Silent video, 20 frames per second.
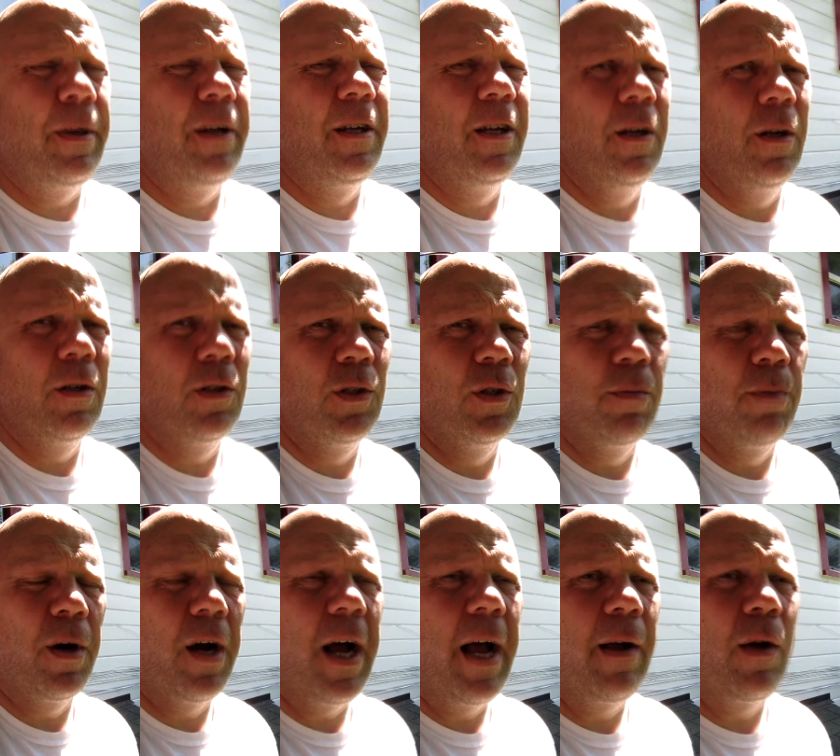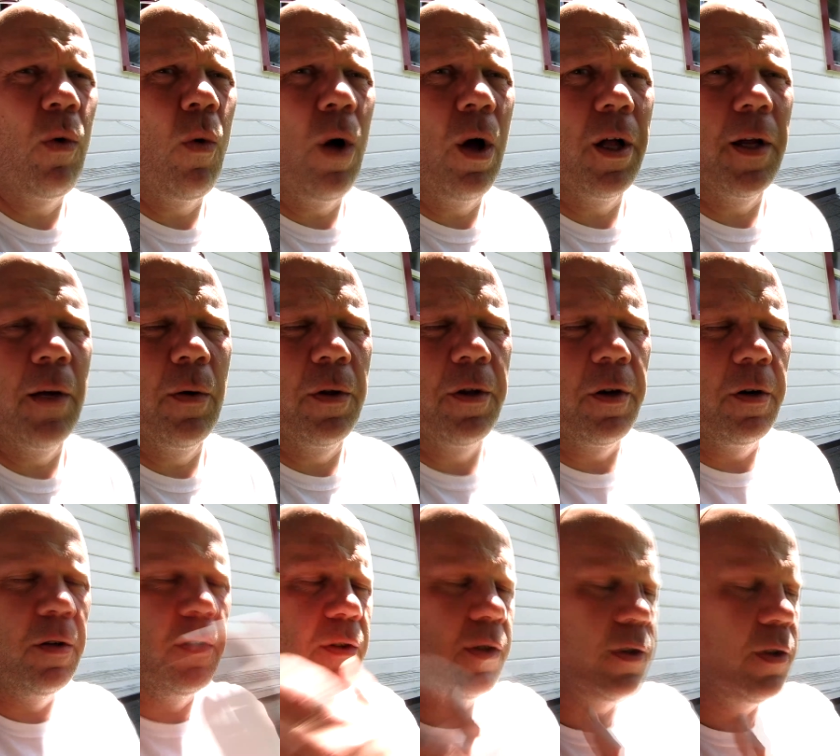you know, super high quality with
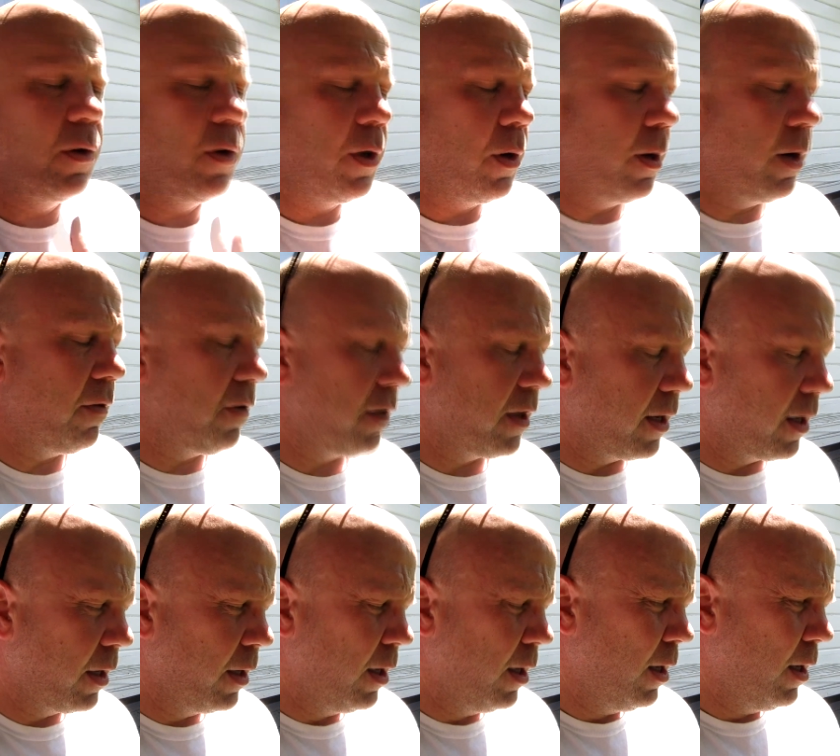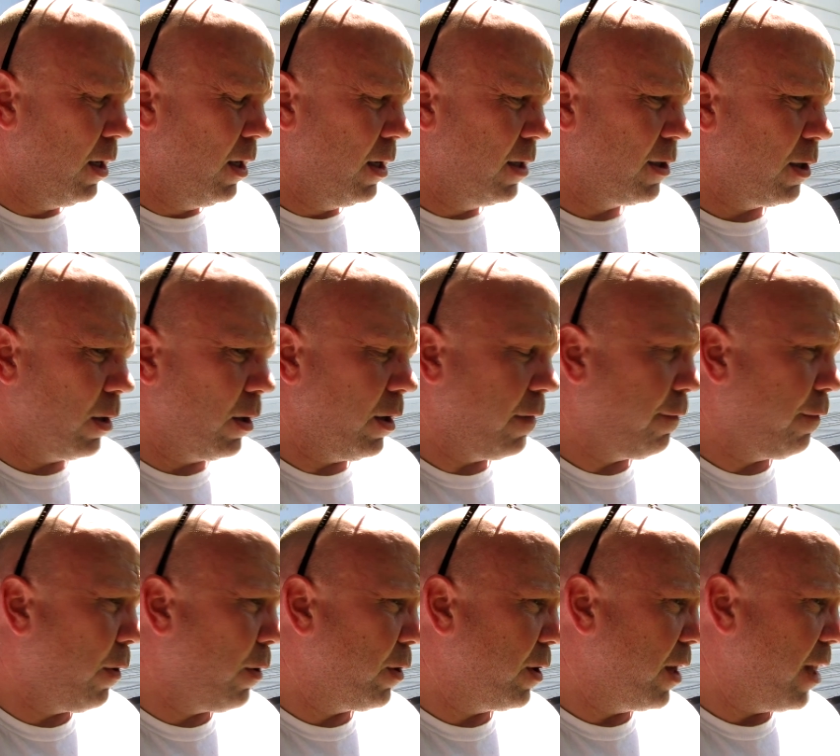our new studio and everything. So look
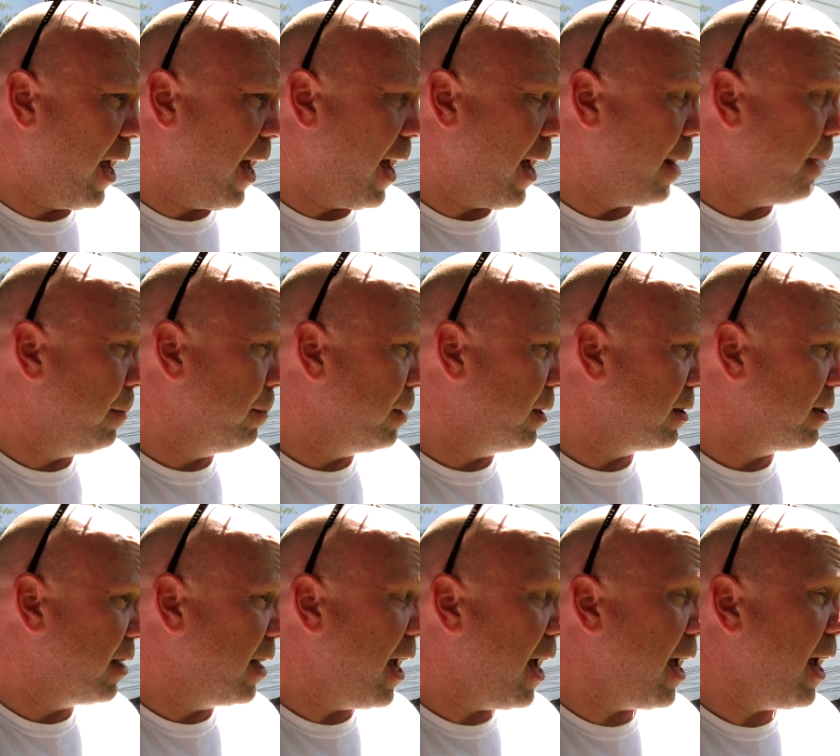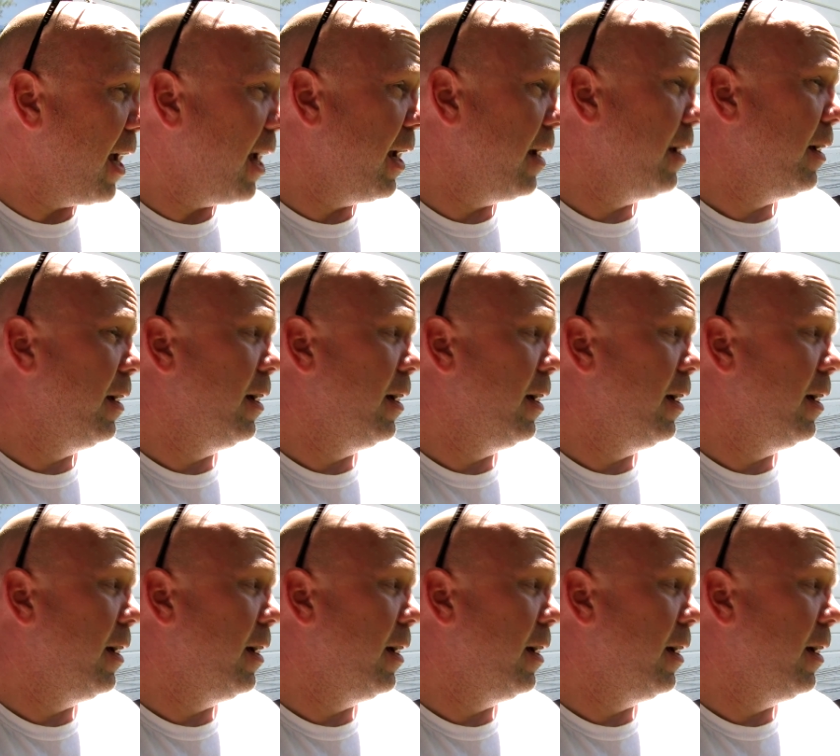forward to that. But today,